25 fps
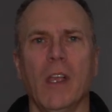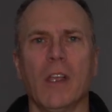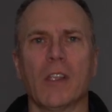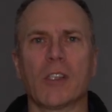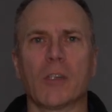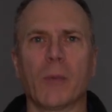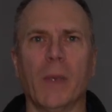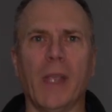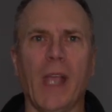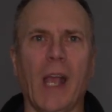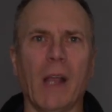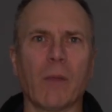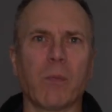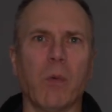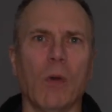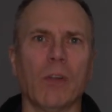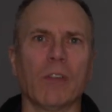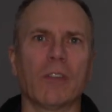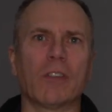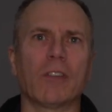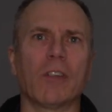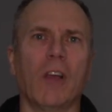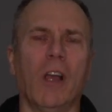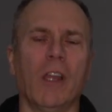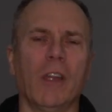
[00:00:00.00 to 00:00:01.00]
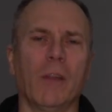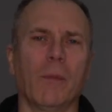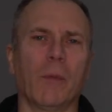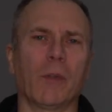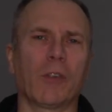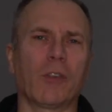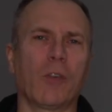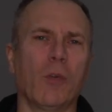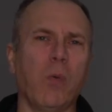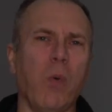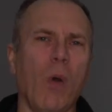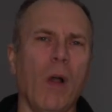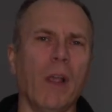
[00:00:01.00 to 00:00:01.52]
So we had one site that
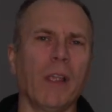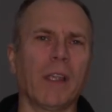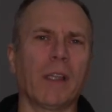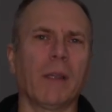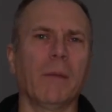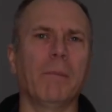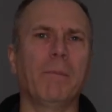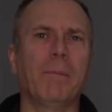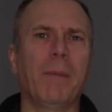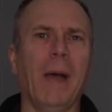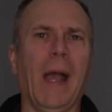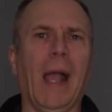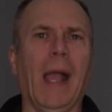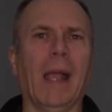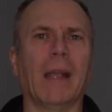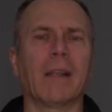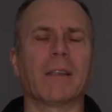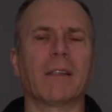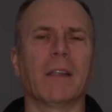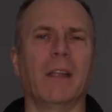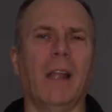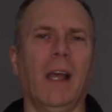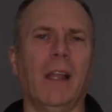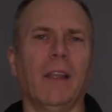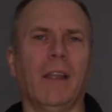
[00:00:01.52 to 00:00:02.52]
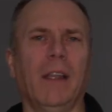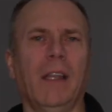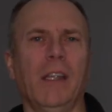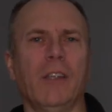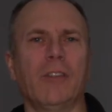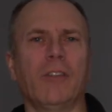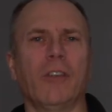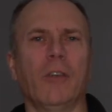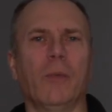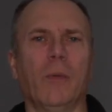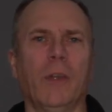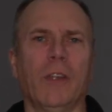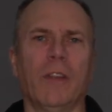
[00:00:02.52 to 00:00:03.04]
was quite compact and had an
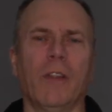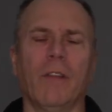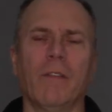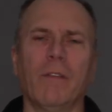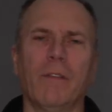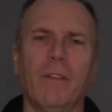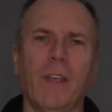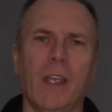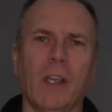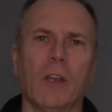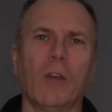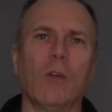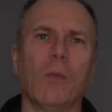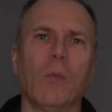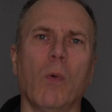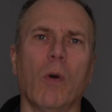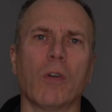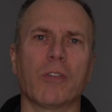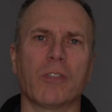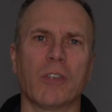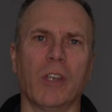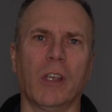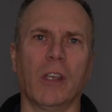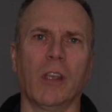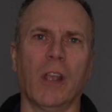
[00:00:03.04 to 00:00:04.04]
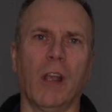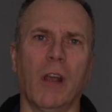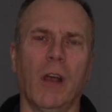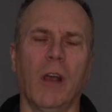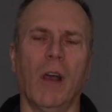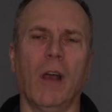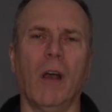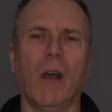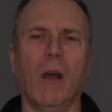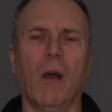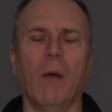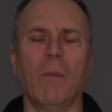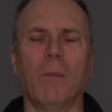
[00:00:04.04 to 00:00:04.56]
issue with vehicle washing,
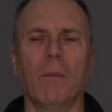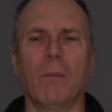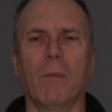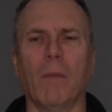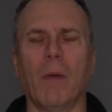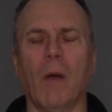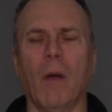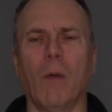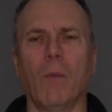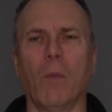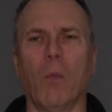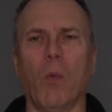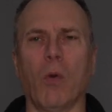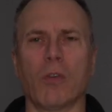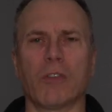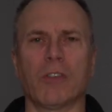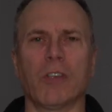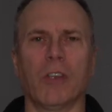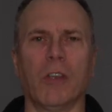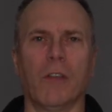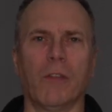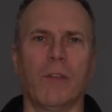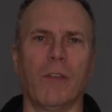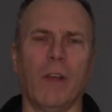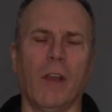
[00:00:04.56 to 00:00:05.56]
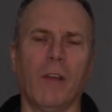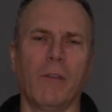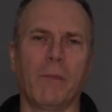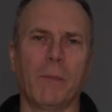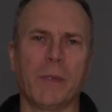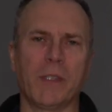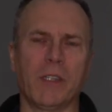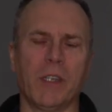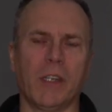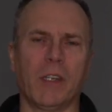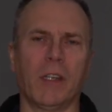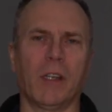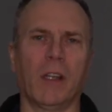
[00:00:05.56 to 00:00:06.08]
washing of a
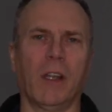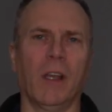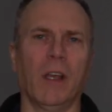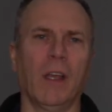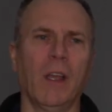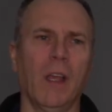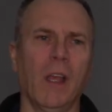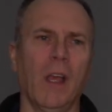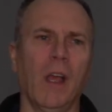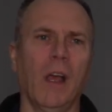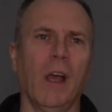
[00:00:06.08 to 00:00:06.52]
particular